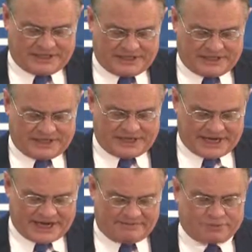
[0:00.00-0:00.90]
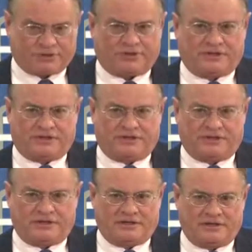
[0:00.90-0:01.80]
In April
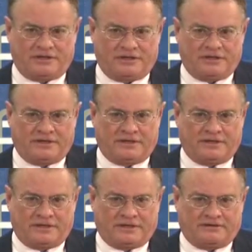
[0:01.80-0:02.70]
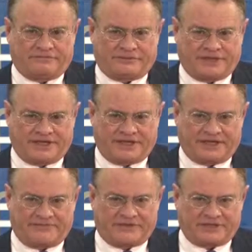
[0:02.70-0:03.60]
of 2011,